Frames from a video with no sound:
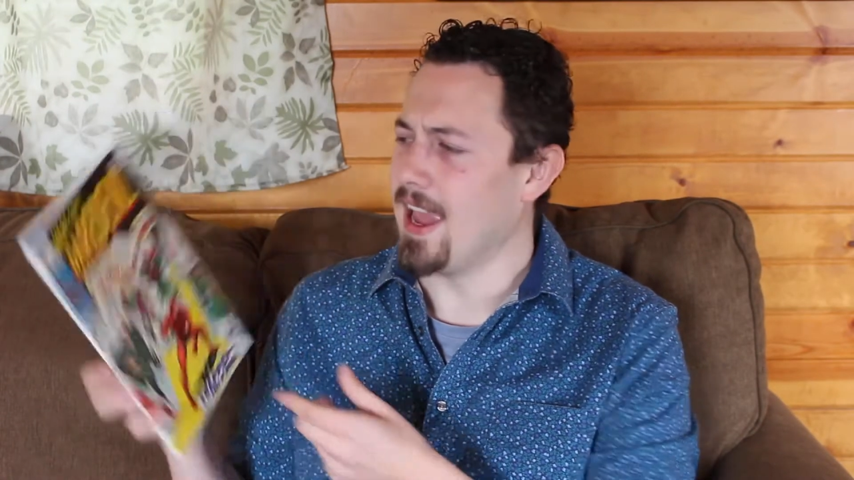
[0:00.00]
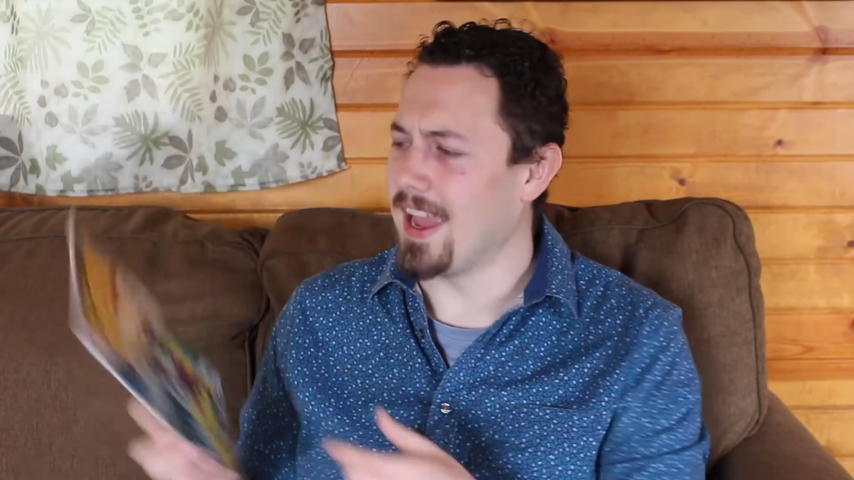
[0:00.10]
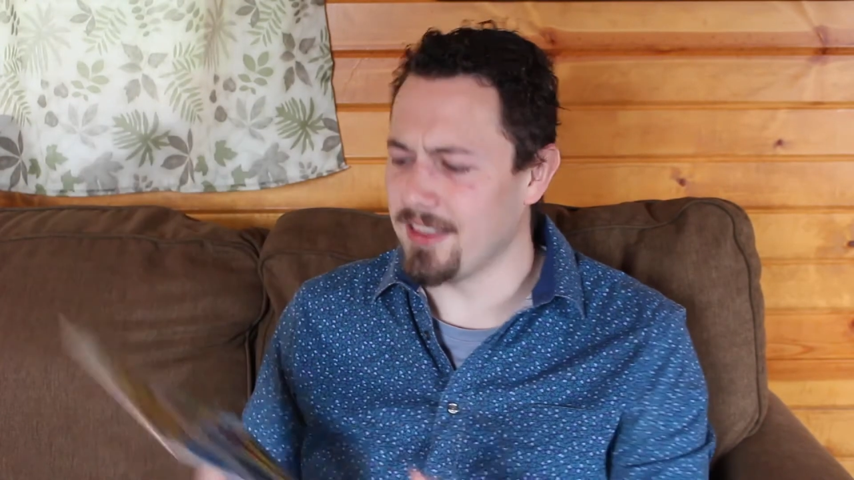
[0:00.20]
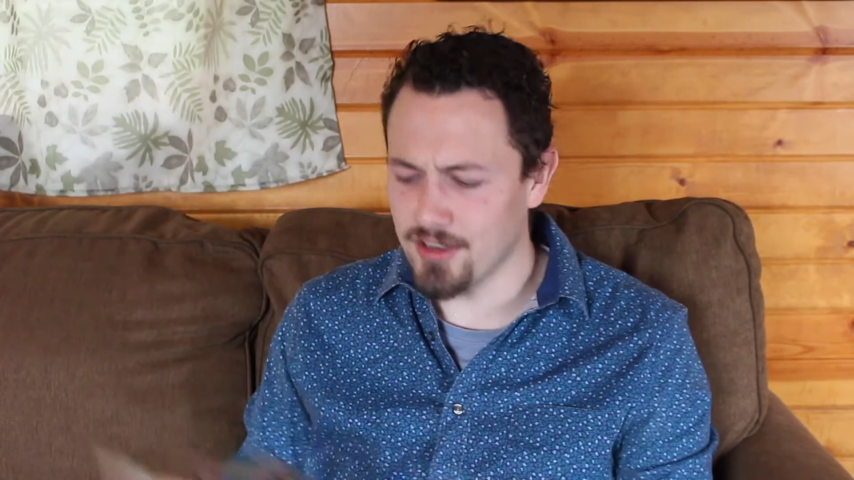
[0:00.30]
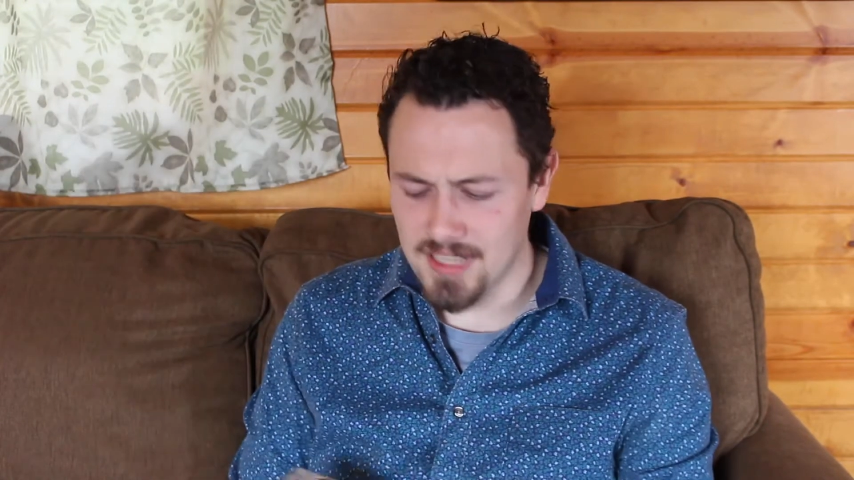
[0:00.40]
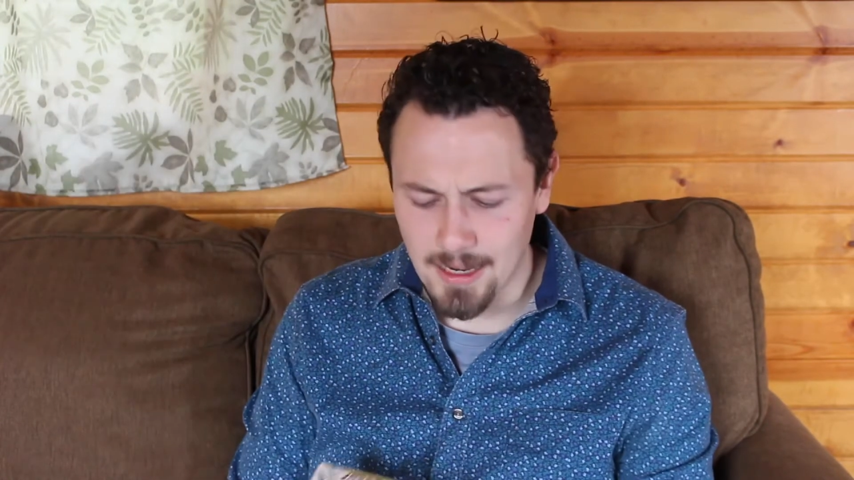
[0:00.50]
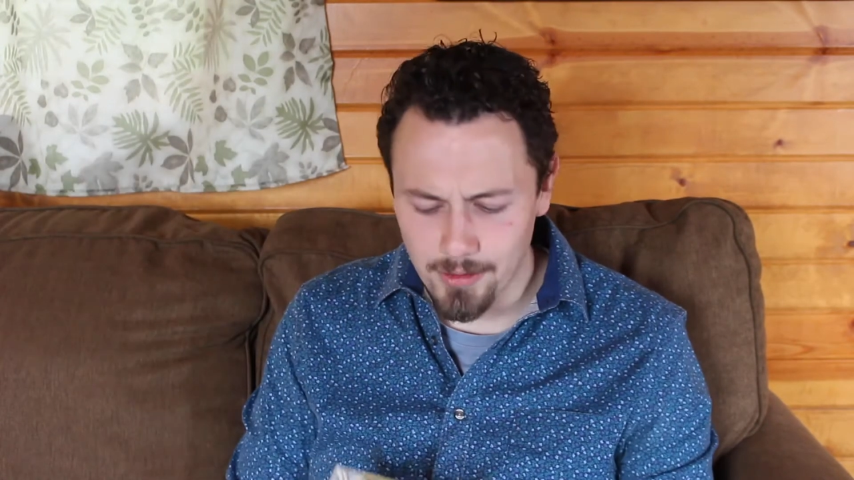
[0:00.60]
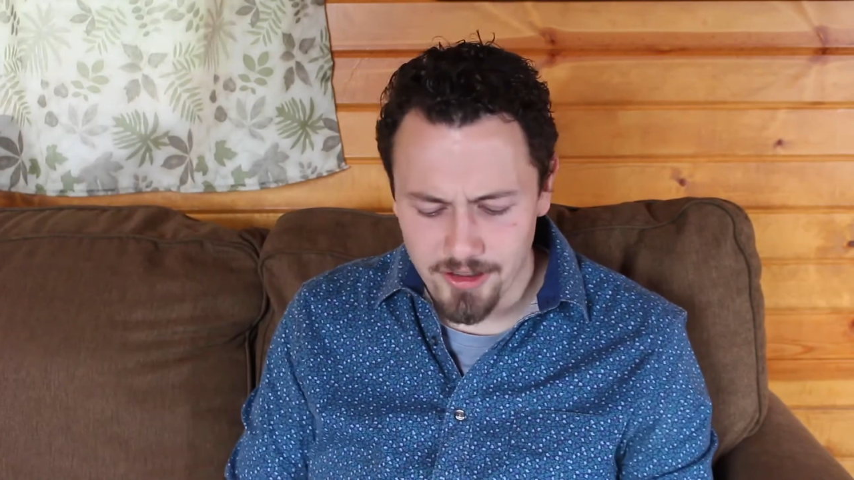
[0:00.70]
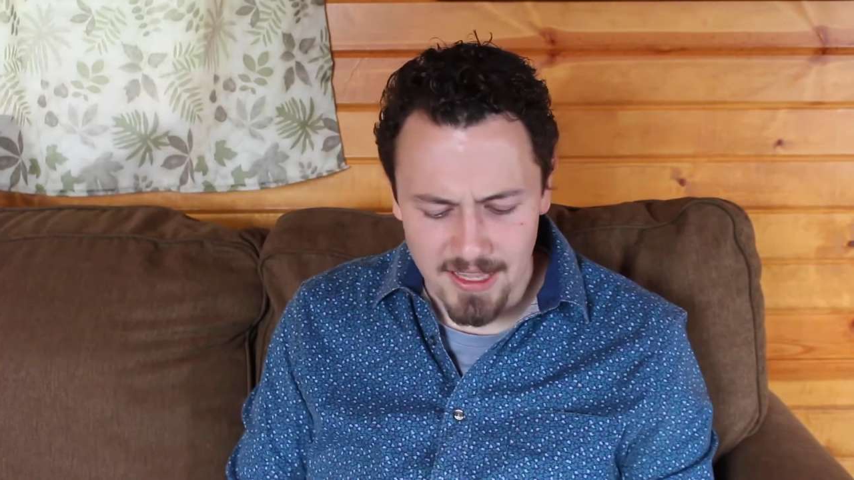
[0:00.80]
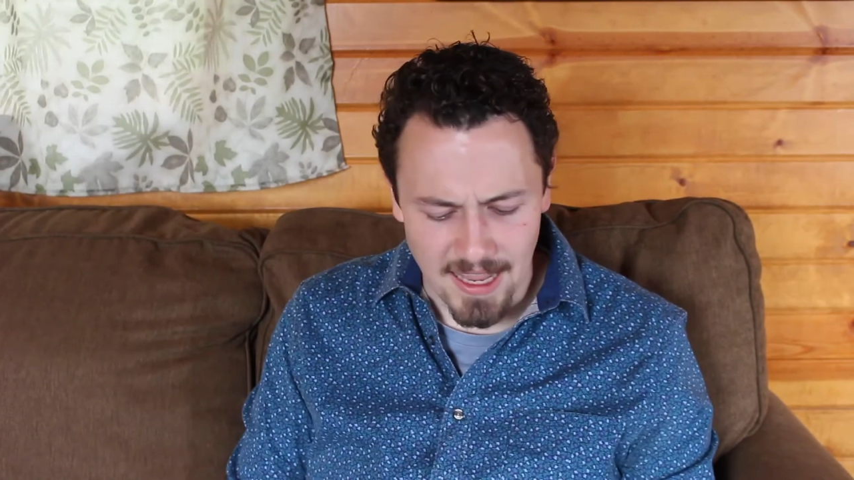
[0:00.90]
And there's not
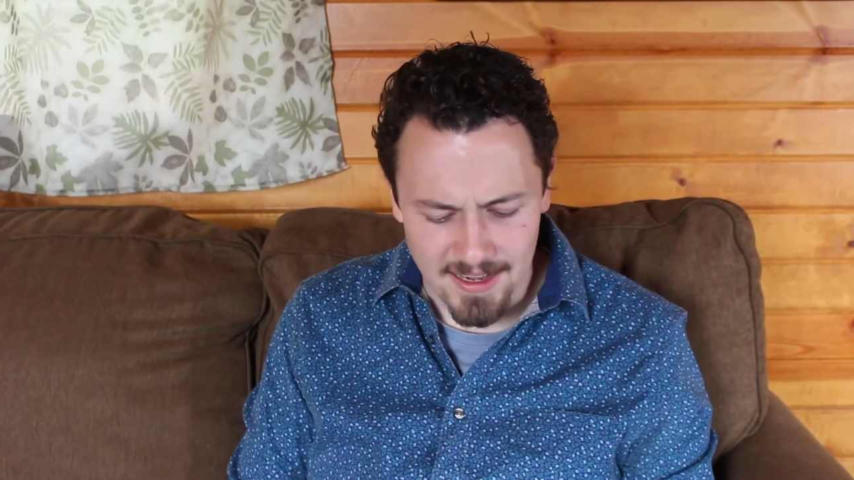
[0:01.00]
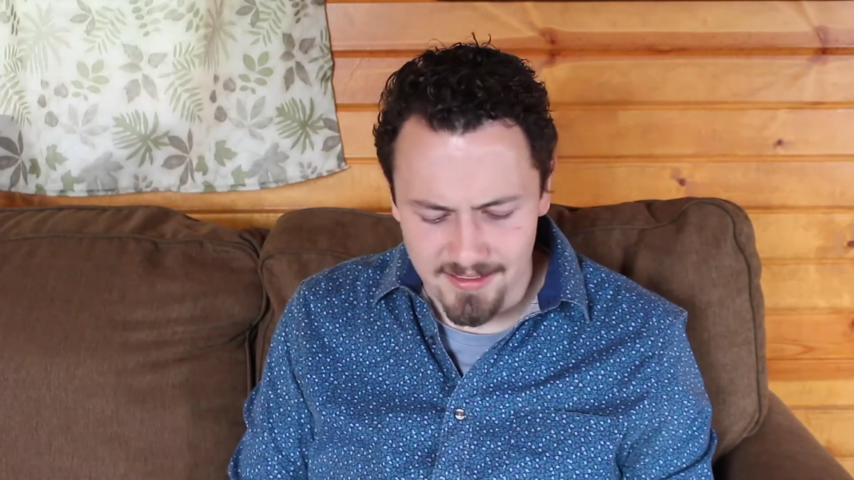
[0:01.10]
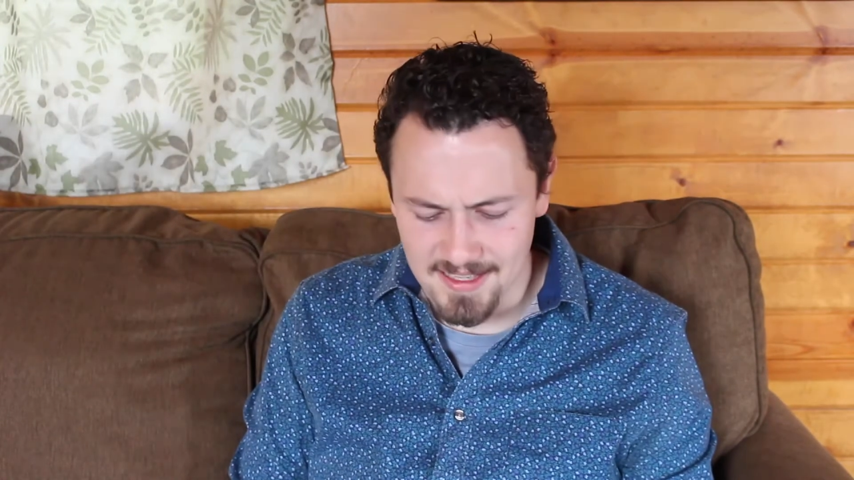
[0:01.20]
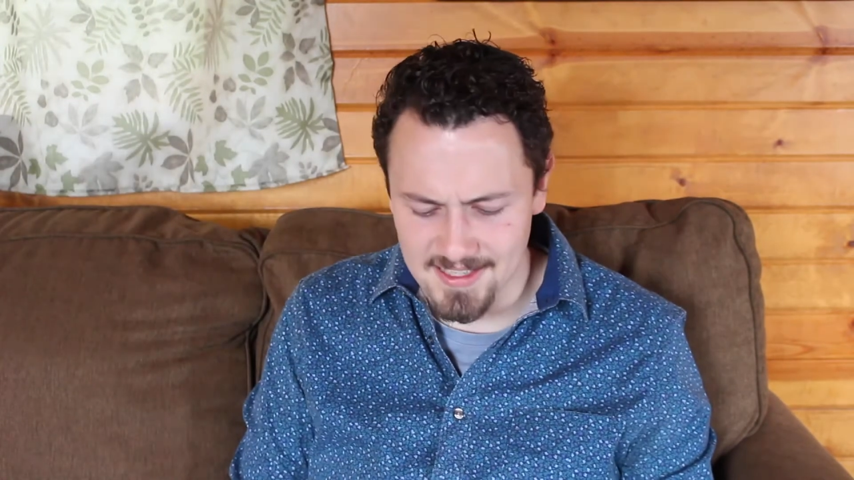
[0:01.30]
really anything